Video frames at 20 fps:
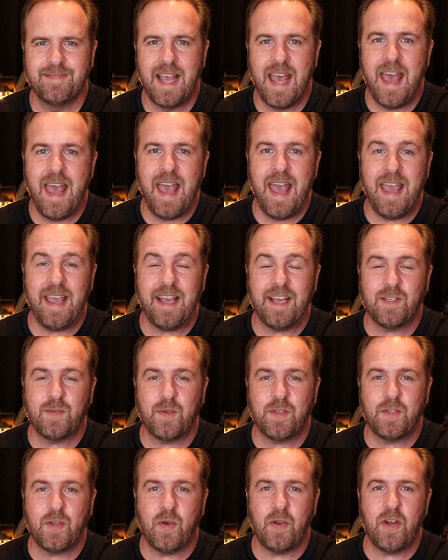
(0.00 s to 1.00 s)
Hey guys,
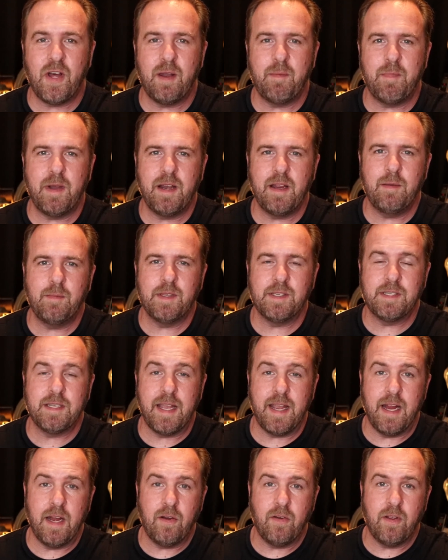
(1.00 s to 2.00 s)
what's going on? My name is
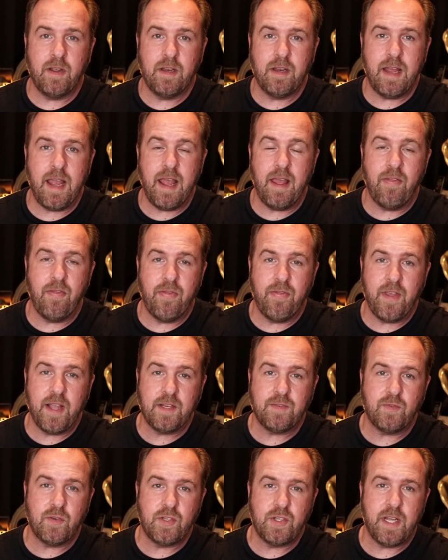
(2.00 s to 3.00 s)
Aaron, and thanks
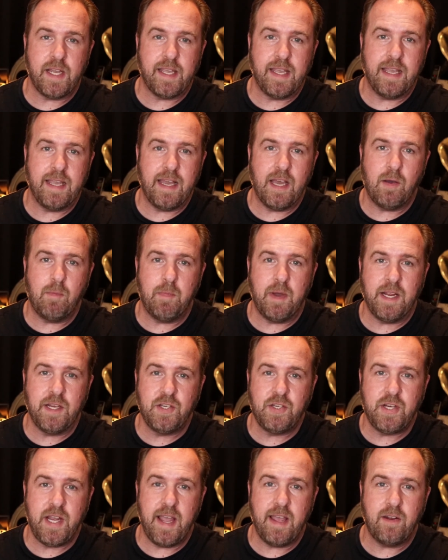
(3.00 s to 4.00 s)
for checking out my
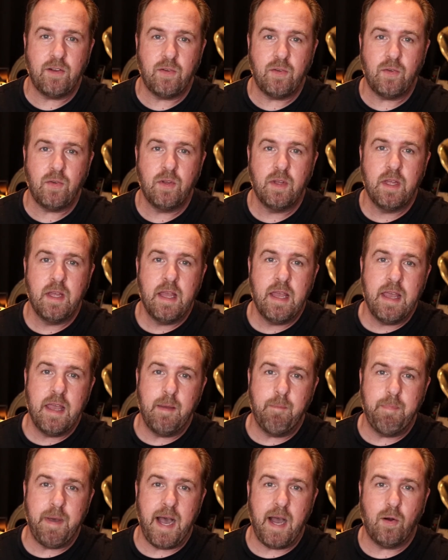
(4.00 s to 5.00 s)
channel,
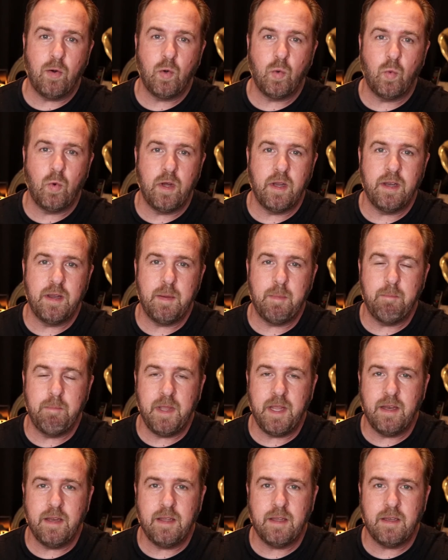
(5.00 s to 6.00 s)
Empower One
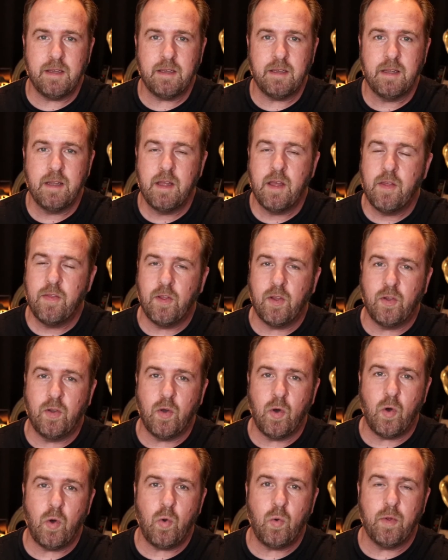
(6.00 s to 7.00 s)
Media. The
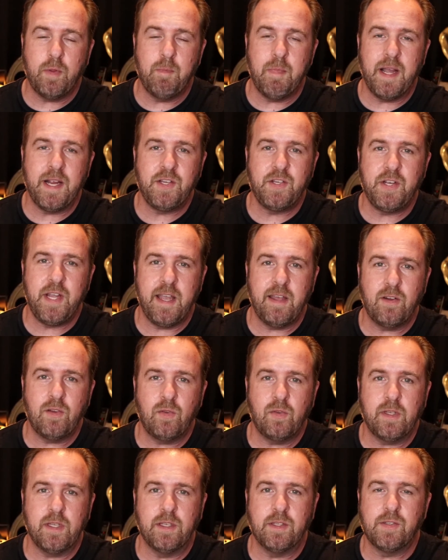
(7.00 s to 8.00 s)
goal with my channel
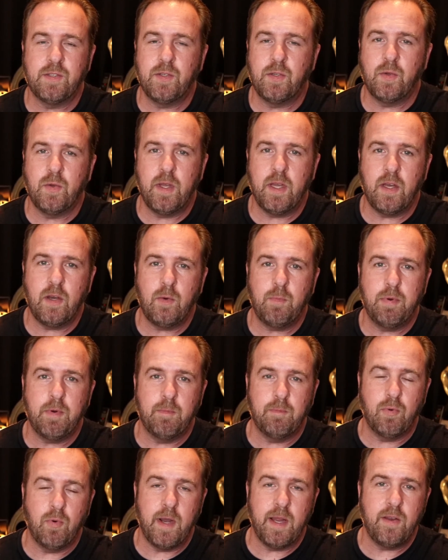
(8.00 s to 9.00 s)
is to help
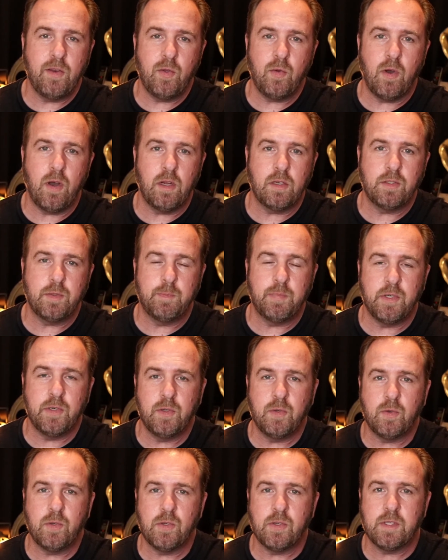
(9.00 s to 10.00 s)
brand new
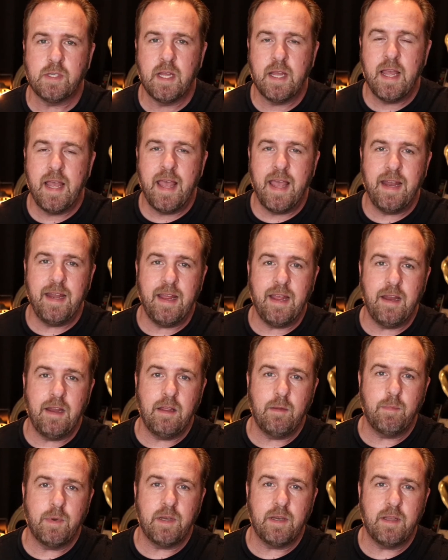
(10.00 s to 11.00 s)
entrepreneurs and
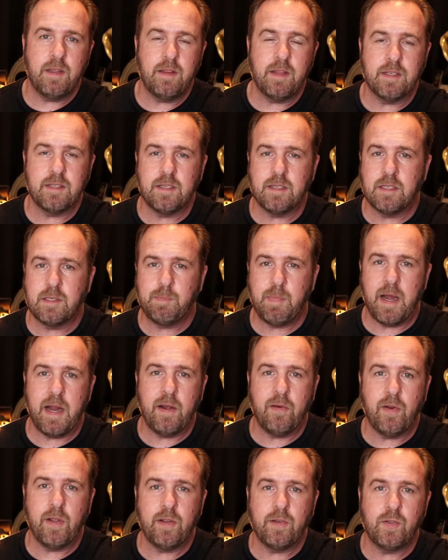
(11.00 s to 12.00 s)
anybody that's
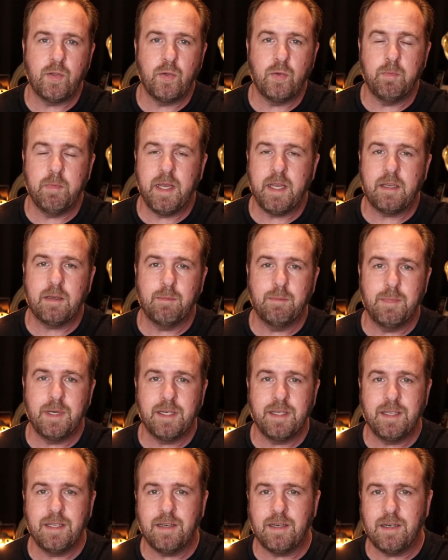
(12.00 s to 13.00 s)
aspiring to make
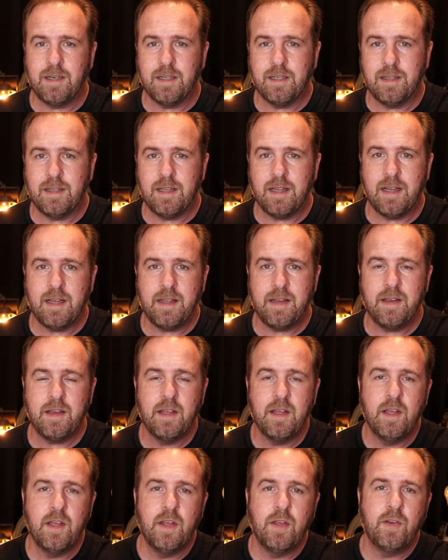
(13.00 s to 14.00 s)
money online,
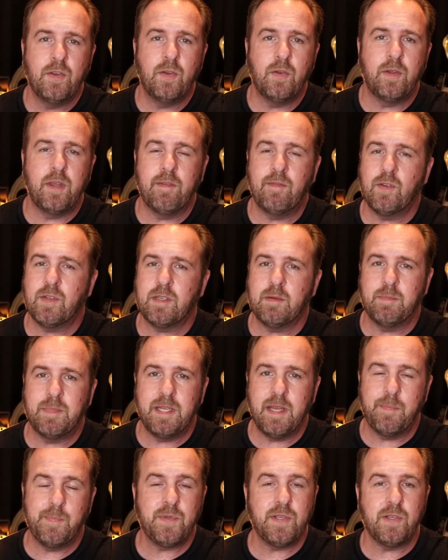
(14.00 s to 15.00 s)
to give you some
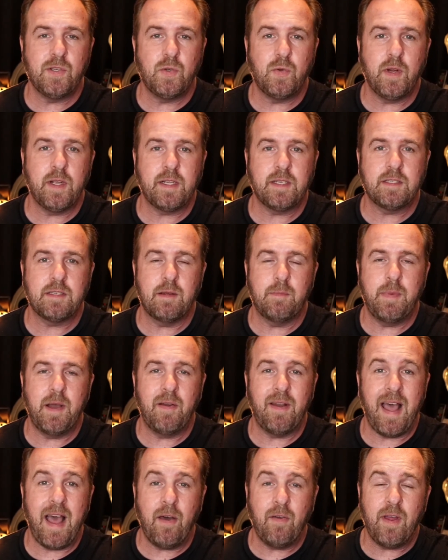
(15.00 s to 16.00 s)
tips and tricks about
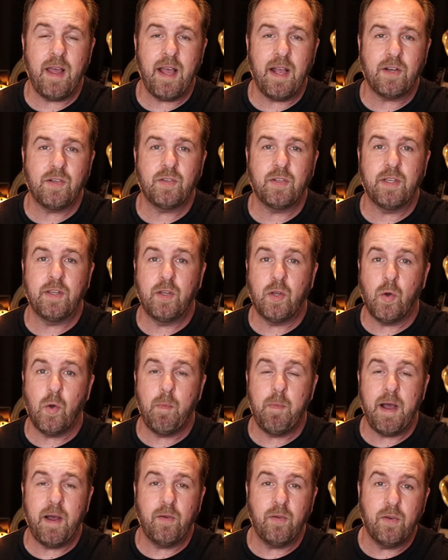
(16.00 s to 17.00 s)
how to actually go
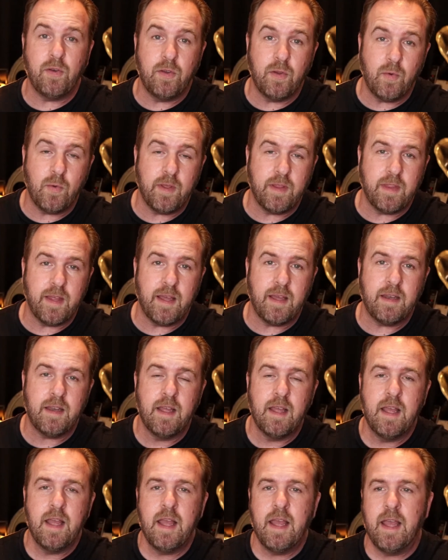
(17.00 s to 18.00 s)
about doing that.
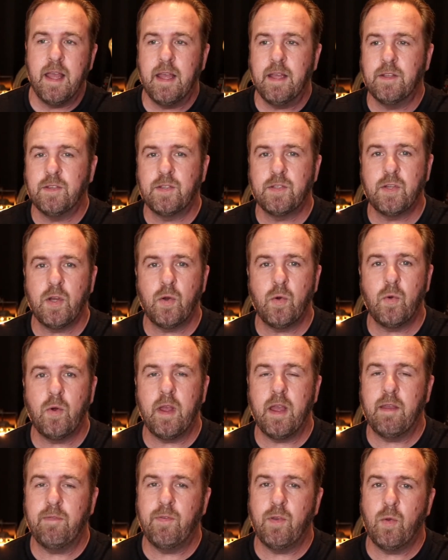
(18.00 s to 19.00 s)
And so
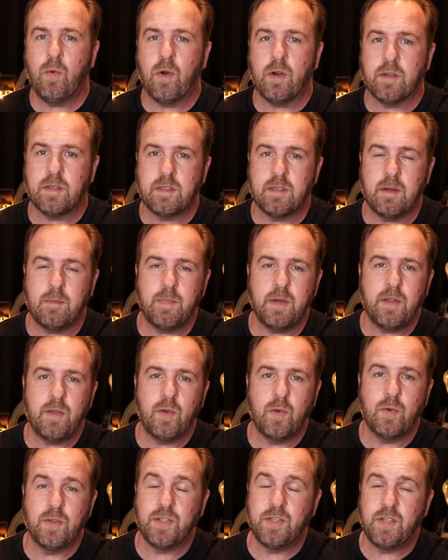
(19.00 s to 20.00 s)
if you are somebody who
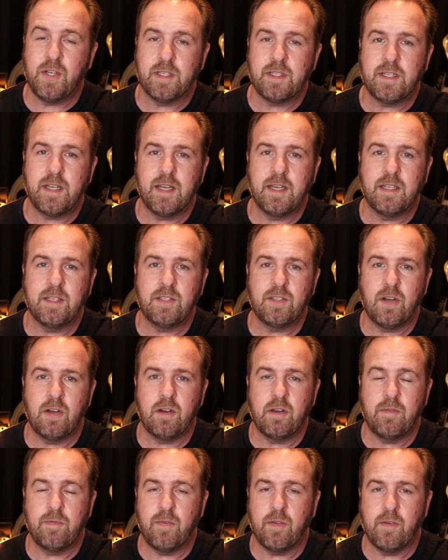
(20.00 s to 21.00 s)
is just getting
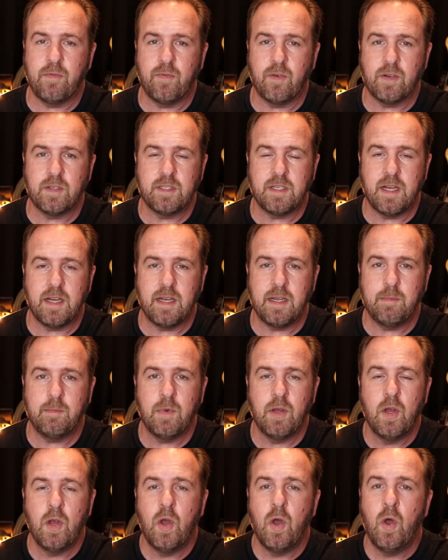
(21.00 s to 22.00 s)
started for the first time,
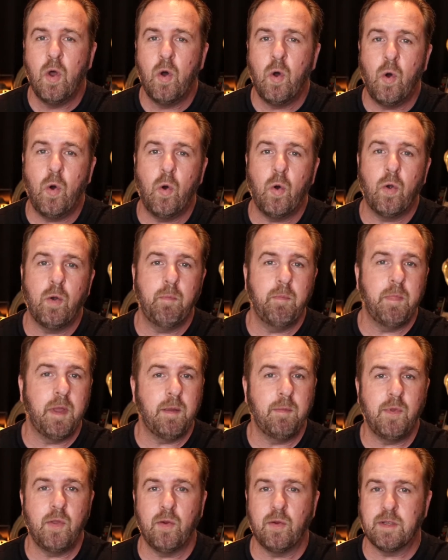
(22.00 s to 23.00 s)
or
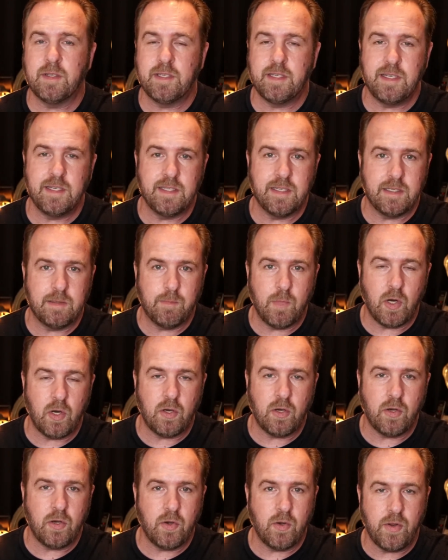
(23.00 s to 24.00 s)
maybe you're a seasoned
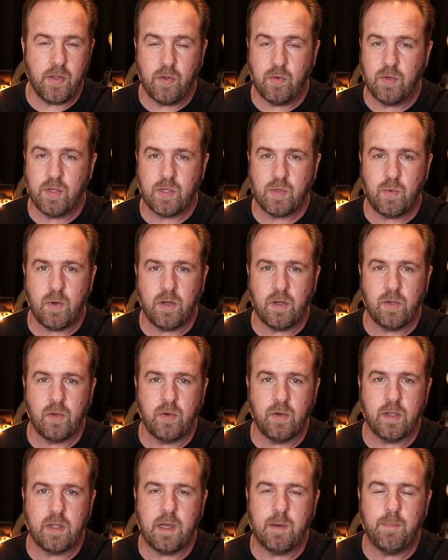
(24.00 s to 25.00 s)
marketer and you just want to learn
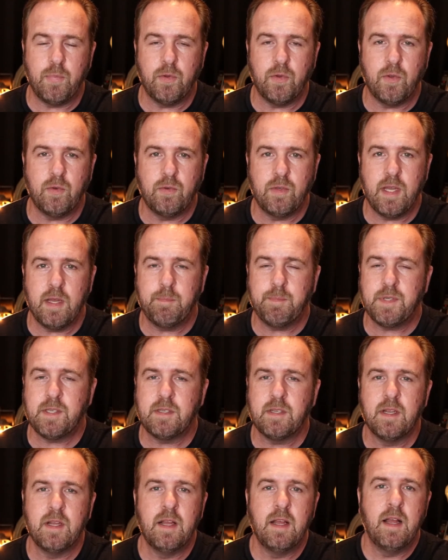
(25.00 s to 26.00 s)
a couple new tips,
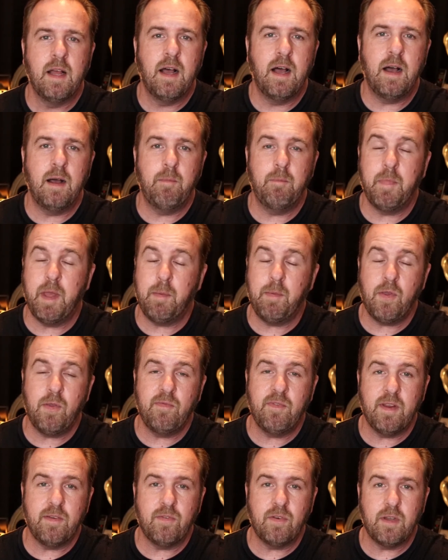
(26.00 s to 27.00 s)
maybe you've
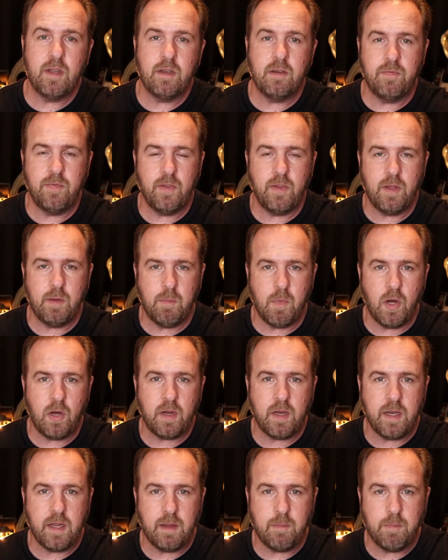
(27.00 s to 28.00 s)
never done affiliate
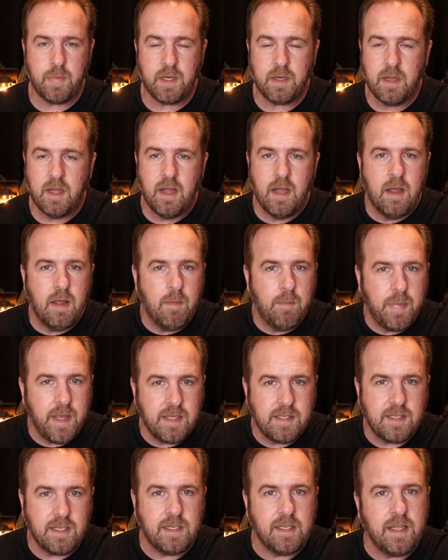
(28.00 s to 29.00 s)
marketing, but
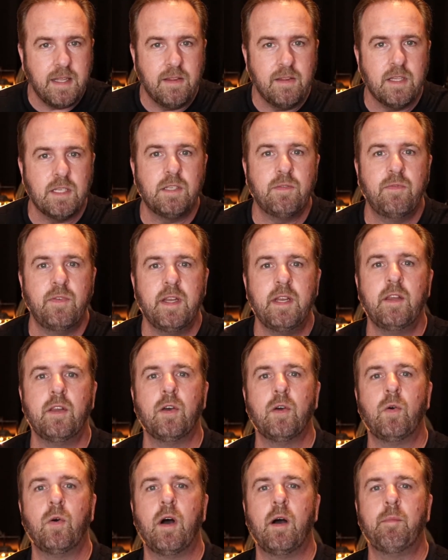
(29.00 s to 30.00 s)
basically in this
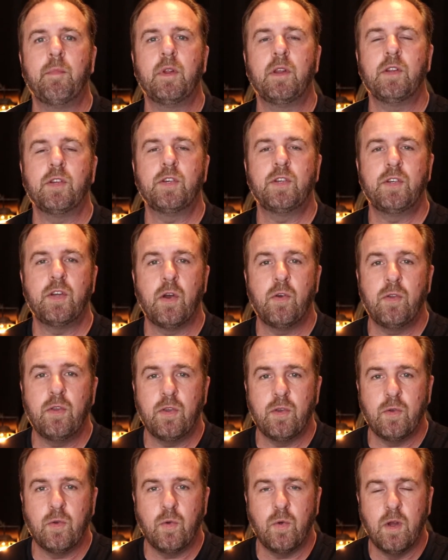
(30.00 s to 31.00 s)
video, I'm going to show
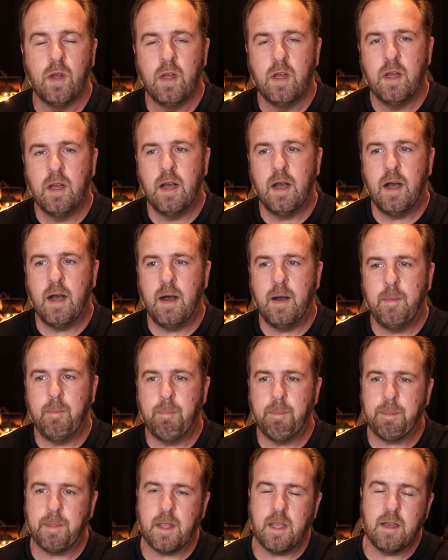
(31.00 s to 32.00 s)
you
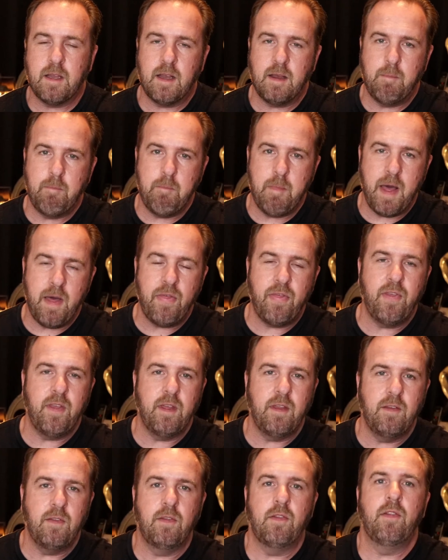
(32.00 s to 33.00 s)
a
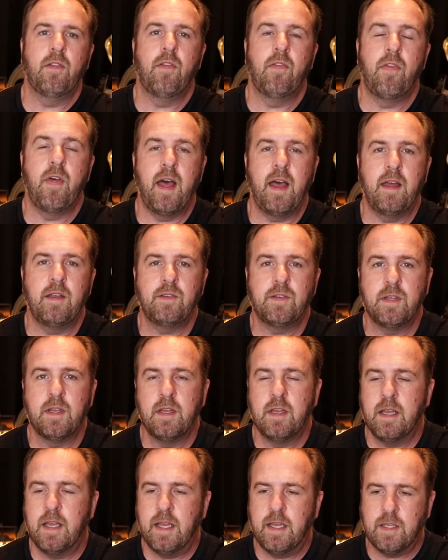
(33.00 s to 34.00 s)
method that
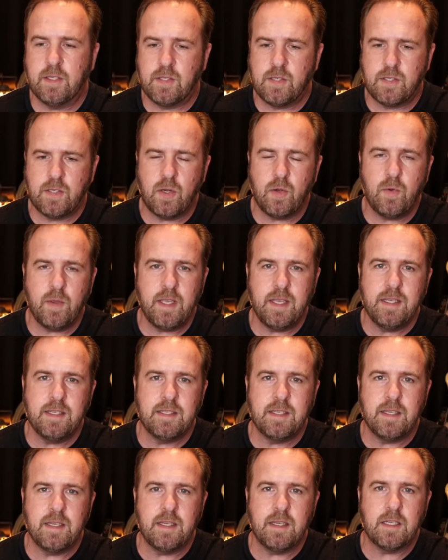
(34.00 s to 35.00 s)
is so
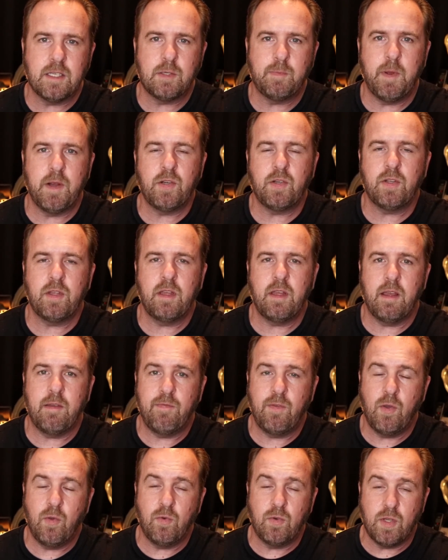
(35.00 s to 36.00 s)
easy, especially if
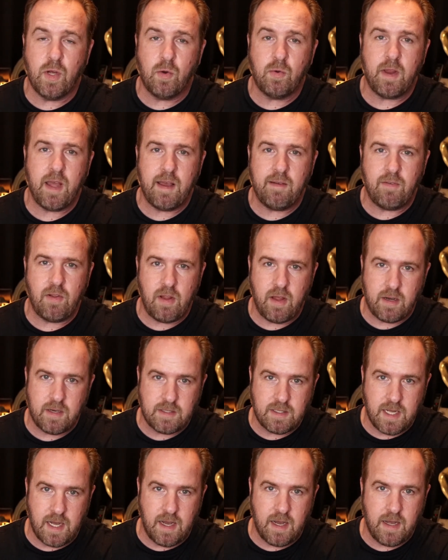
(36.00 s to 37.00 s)
you don't have a lot of
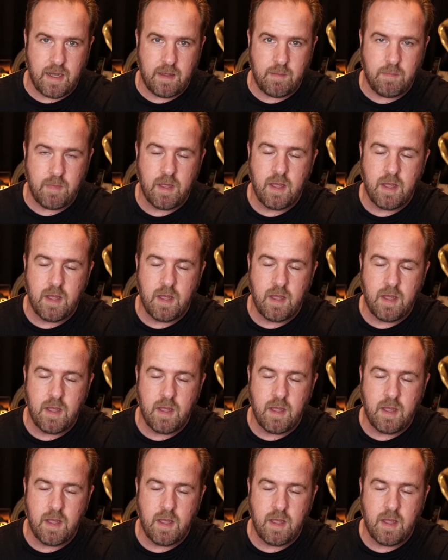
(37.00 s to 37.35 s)
time